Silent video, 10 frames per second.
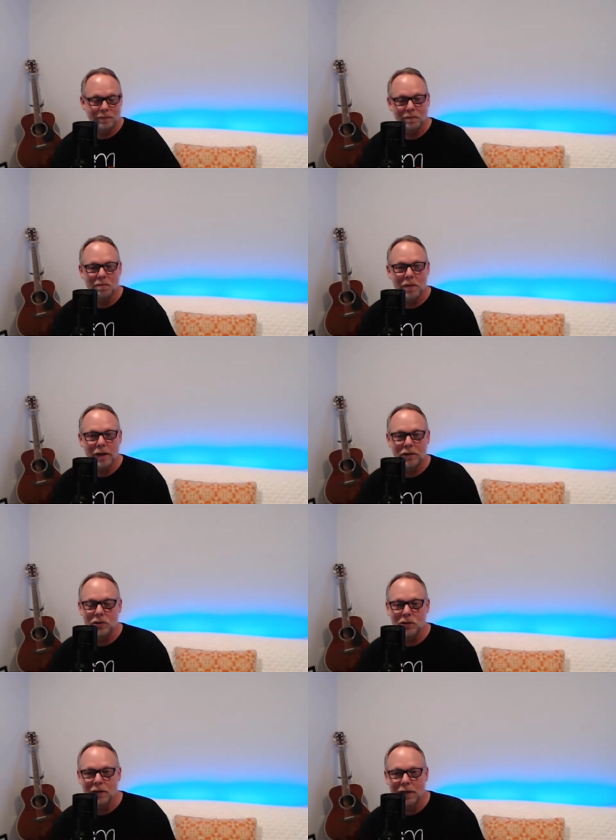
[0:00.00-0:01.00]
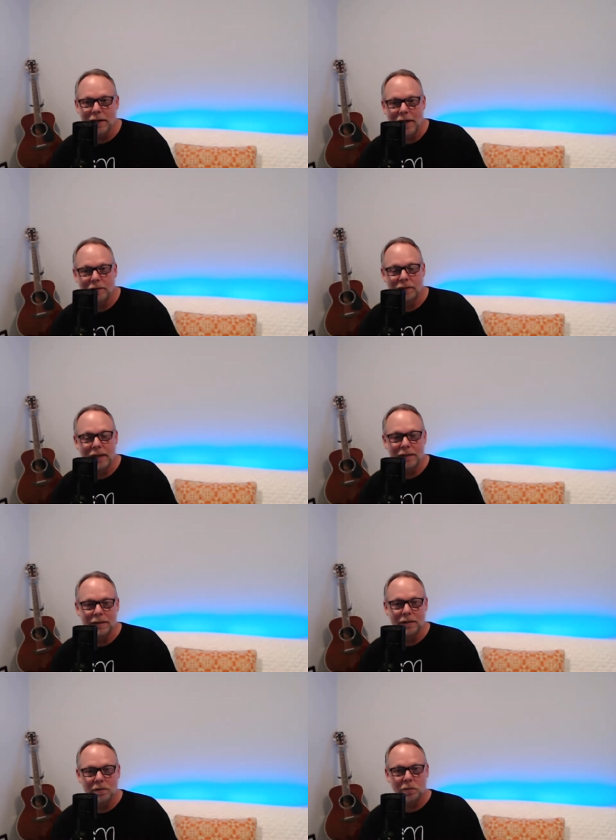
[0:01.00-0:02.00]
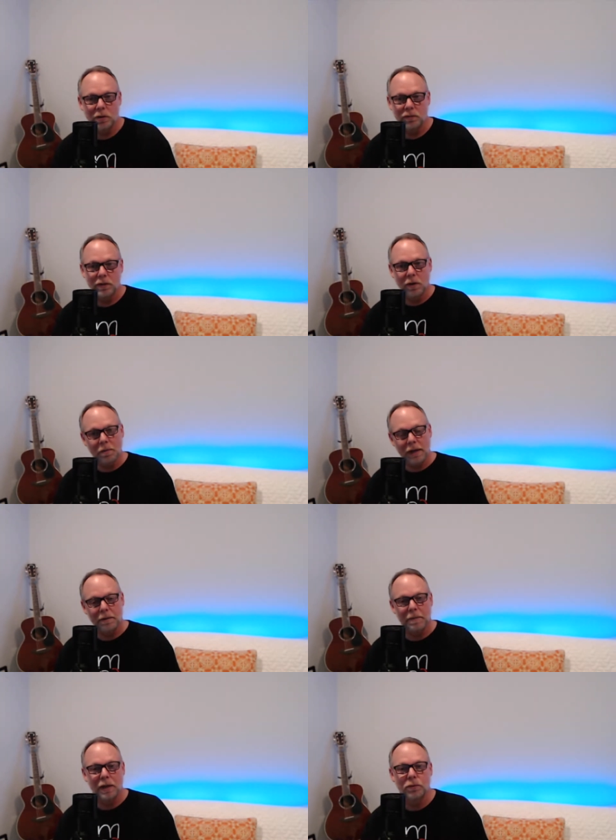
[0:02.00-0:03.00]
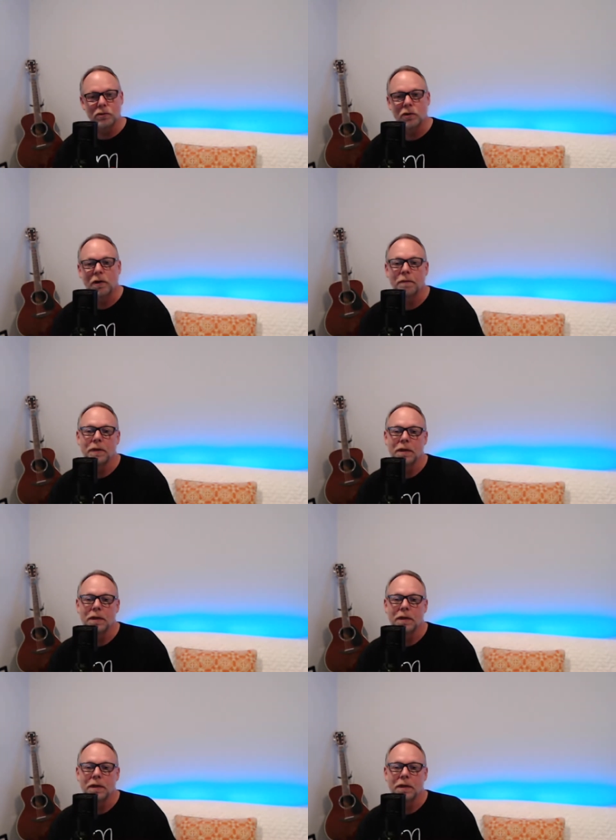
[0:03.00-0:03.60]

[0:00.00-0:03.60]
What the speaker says: money that you can get out of an ATM or if you go make a bank withdrawal.